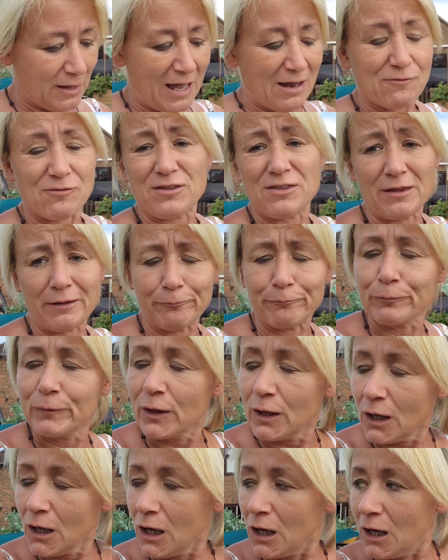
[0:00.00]
everything.
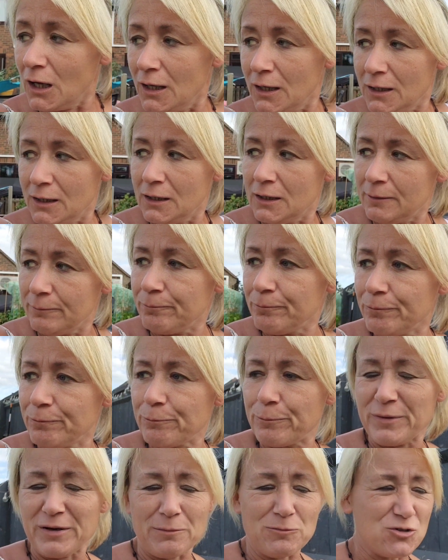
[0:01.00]
Um,
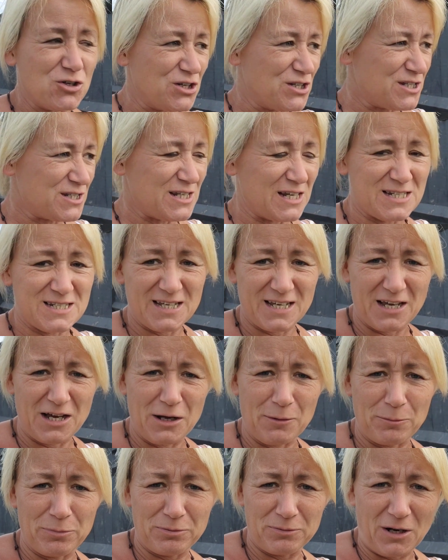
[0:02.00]
but I'm just setting
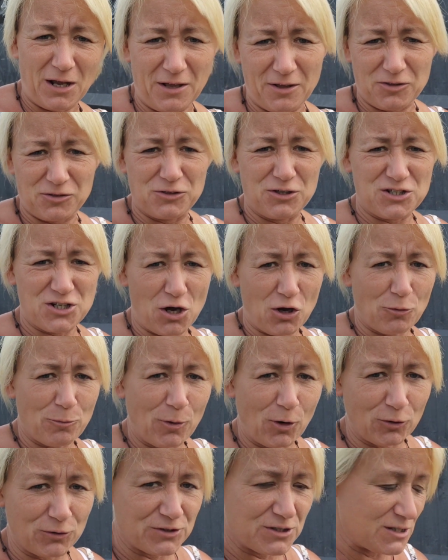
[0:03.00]
up like the duck
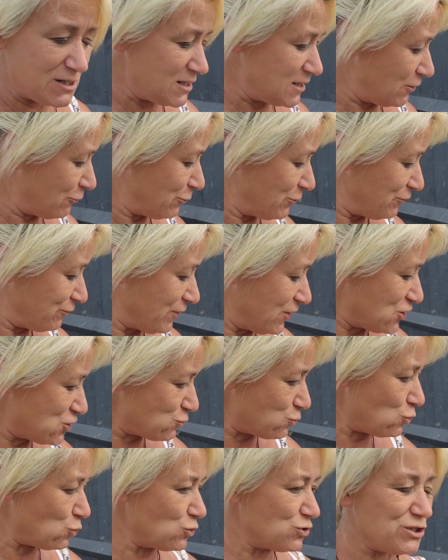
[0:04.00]
pond and stuff with fresh
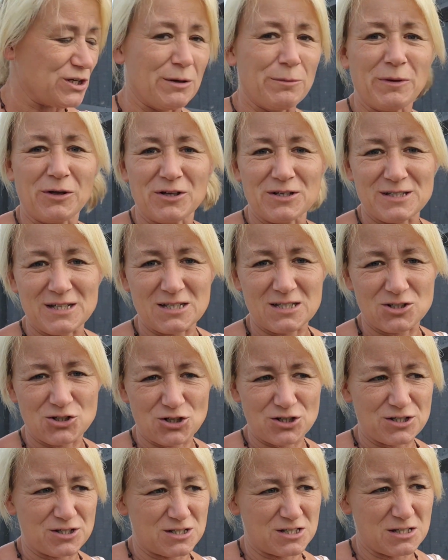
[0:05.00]
water because that's
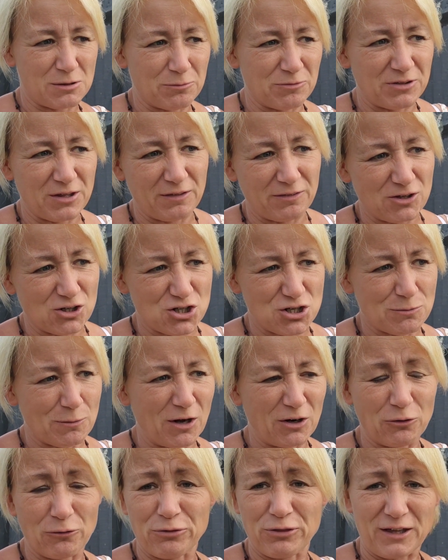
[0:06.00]
just something that she
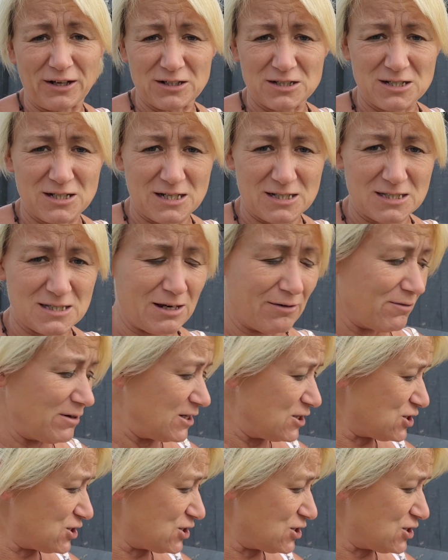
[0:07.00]
might not think to necessarily